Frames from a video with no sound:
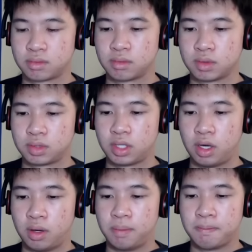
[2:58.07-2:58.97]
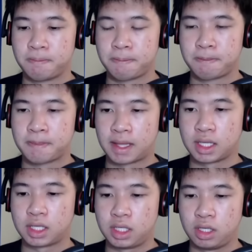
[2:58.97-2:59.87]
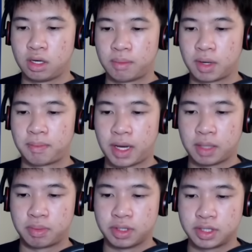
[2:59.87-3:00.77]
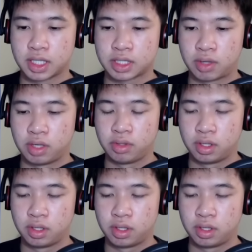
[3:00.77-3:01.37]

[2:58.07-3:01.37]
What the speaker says: So, I think here I'm going to buy the Prince next round.